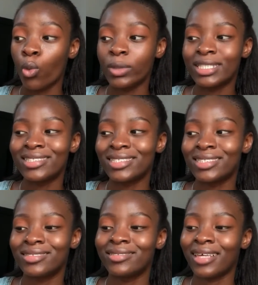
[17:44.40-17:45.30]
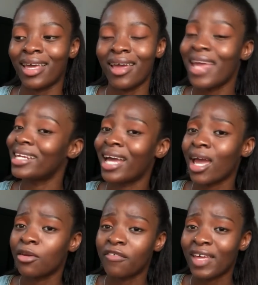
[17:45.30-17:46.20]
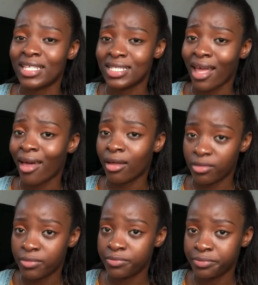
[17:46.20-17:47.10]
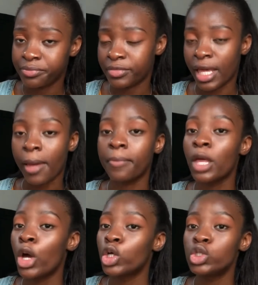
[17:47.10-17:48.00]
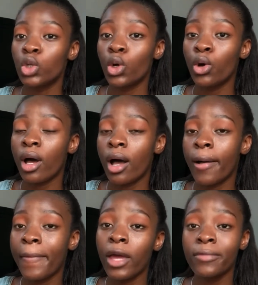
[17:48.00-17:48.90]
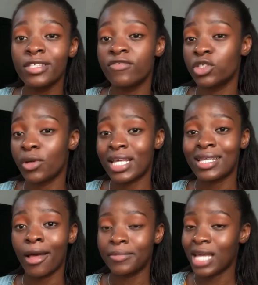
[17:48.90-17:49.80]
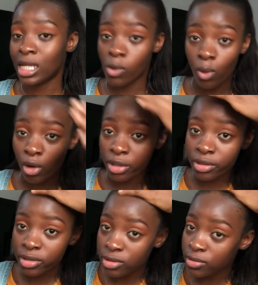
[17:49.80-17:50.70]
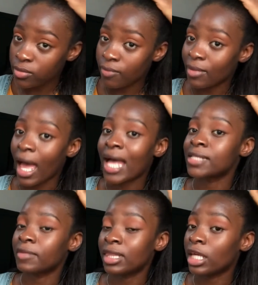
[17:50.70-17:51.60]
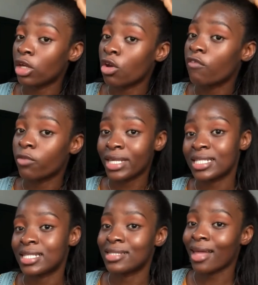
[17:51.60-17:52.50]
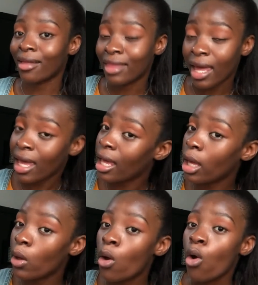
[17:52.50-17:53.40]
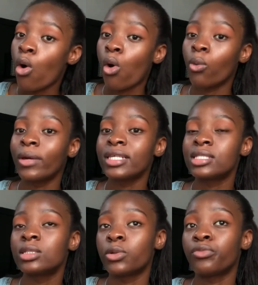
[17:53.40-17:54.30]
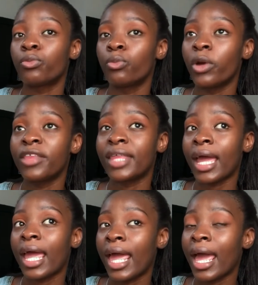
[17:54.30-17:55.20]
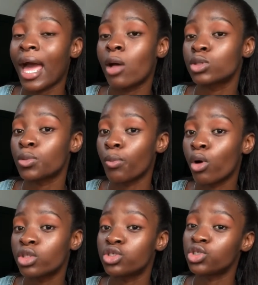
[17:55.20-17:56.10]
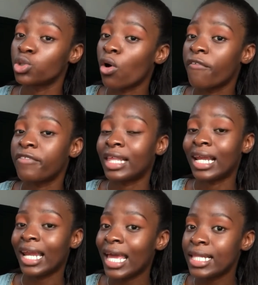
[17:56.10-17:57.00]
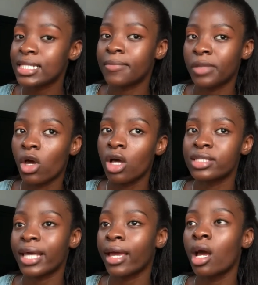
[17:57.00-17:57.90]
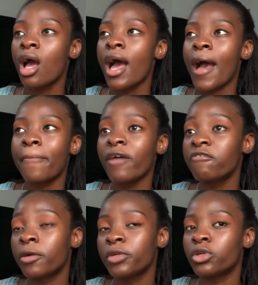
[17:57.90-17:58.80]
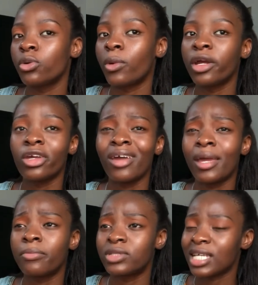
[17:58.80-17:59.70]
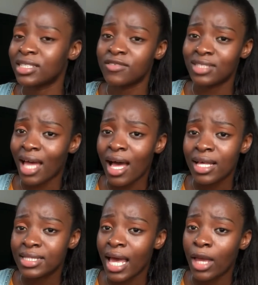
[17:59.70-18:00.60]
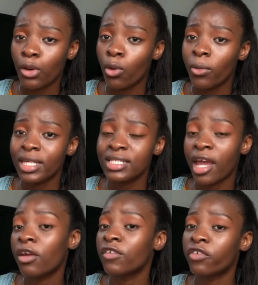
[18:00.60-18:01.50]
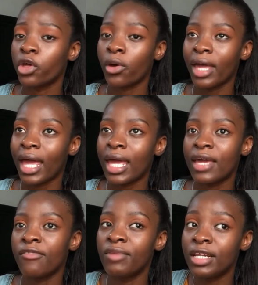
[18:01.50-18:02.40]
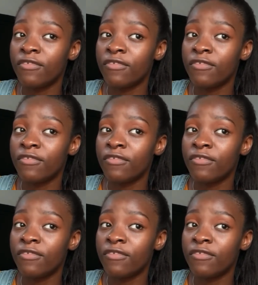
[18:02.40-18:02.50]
with any kind of hairstyle. Yeah, so I hope this video has helped anyone that has been thinking of ways to style their hair, or ways to wear their hair out more to show off the length. Because, like, apart from, you know, wearing your hair in protective styles and always caring for your hair, it really